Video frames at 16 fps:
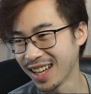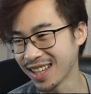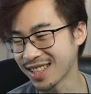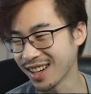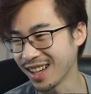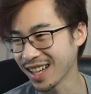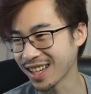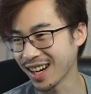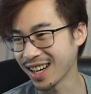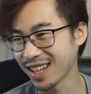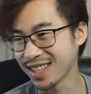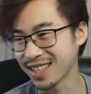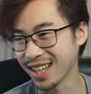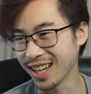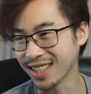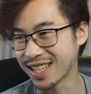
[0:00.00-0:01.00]
That's all I gotta
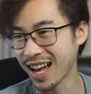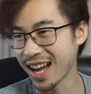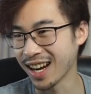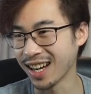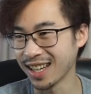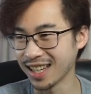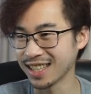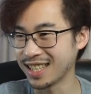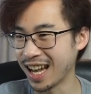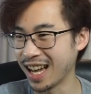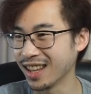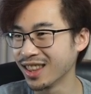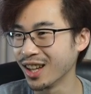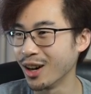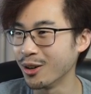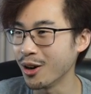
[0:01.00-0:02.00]
say. 10 out of
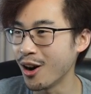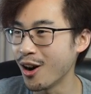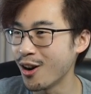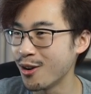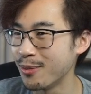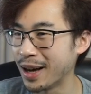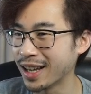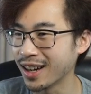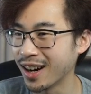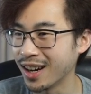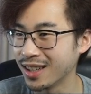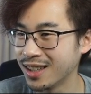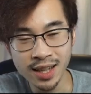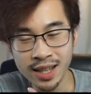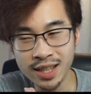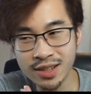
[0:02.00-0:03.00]
10, though. Oh, my
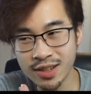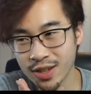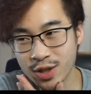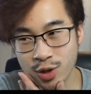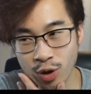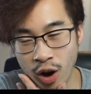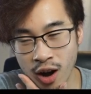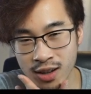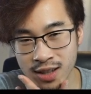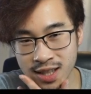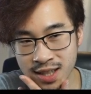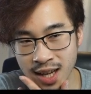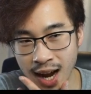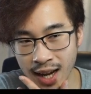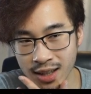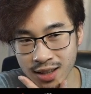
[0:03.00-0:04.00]
God. He's the strong,
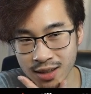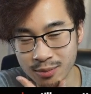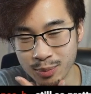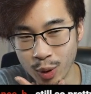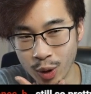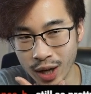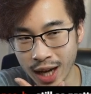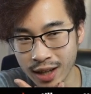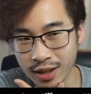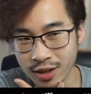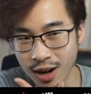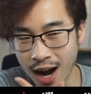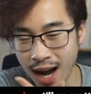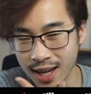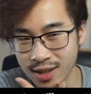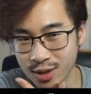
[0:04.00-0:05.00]
silent boy at your
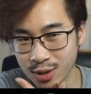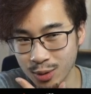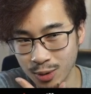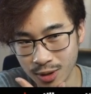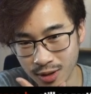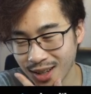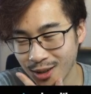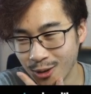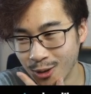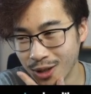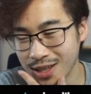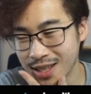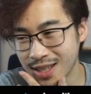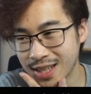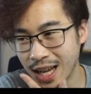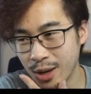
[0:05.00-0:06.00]
high school. Who
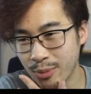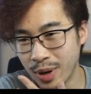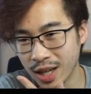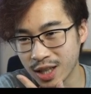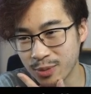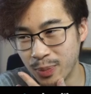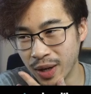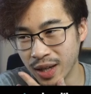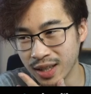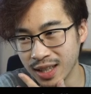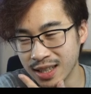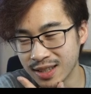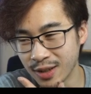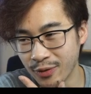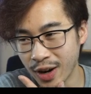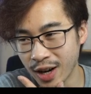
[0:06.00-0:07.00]
doesn't say much, but
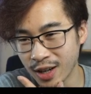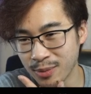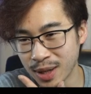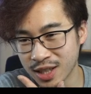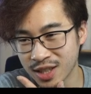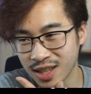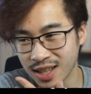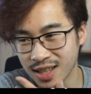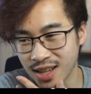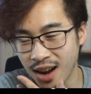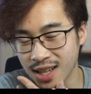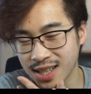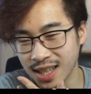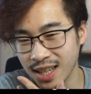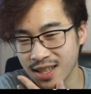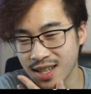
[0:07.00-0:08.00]
is very much the
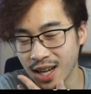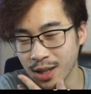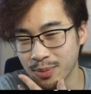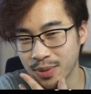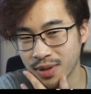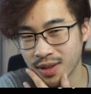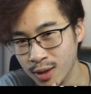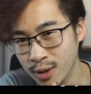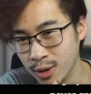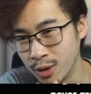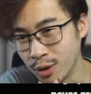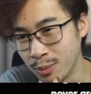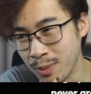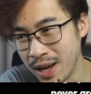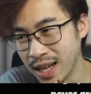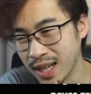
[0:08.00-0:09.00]
Sasuke type.
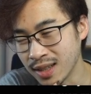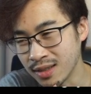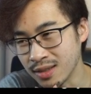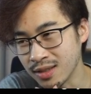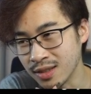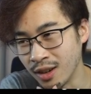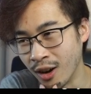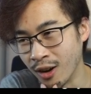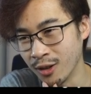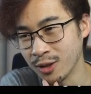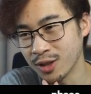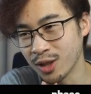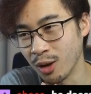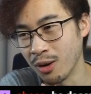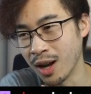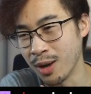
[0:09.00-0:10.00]
Gomen,
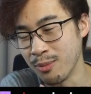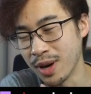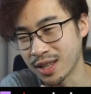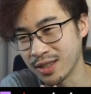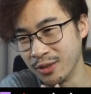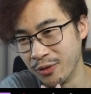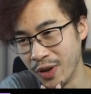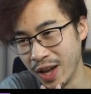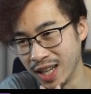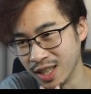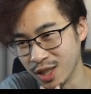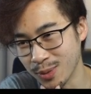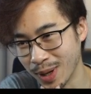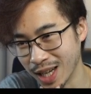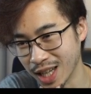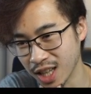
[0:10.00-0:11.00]
Naruto. I must
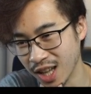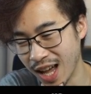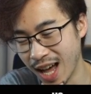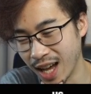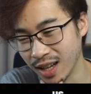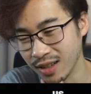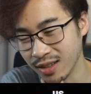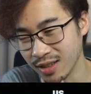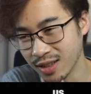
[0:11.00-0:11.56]
avenge my clan.